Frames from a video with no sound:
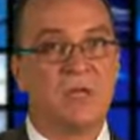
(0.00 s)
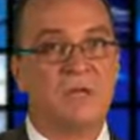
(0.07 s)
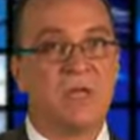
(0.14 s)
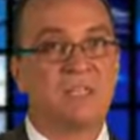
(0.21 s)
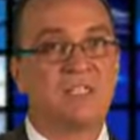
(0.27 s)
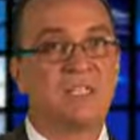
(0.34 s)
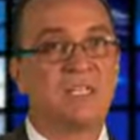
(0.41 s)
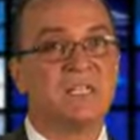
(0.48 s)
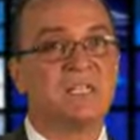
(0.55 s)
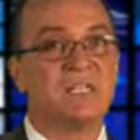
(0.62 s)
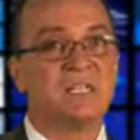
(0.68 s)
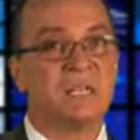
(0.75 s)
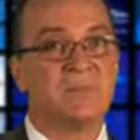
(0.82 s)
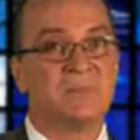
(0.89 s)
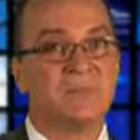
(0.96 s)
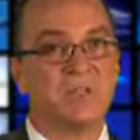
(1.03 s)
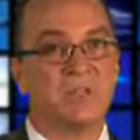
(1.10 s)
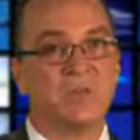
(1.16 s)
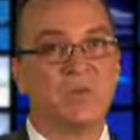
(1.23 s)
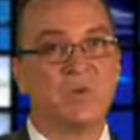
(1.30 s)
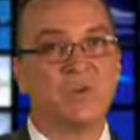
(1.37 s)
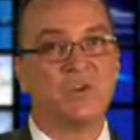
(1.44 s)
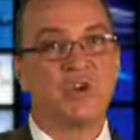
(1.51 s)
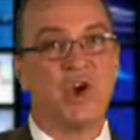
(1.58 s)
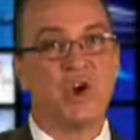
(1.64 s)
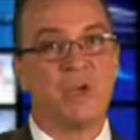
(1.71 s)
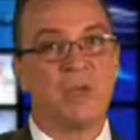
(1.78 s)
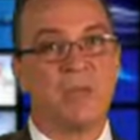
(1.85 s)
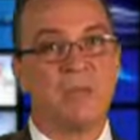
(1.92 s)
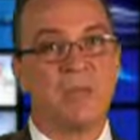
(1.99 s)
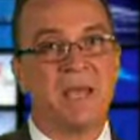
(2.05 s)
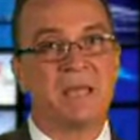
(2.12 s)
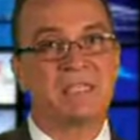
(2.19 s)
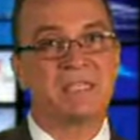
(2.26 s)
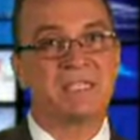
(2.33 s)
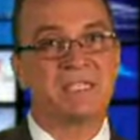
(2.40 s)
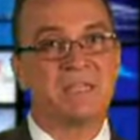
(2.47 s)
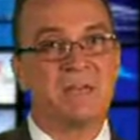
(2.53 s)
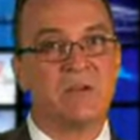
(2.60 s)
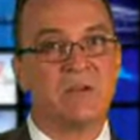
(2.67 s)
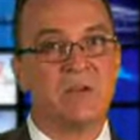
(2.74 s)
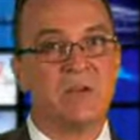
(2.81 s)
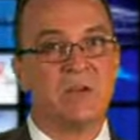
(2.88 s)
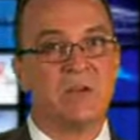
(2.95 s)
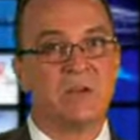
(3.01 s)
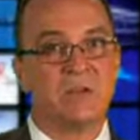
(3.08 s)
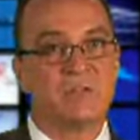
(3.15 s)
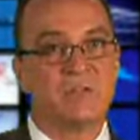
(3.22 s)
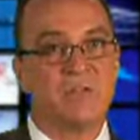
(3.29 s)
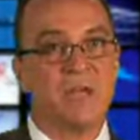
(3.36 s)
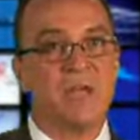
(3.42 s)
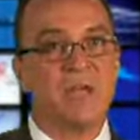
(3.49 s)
That's the assumptive, or talking past the sale close.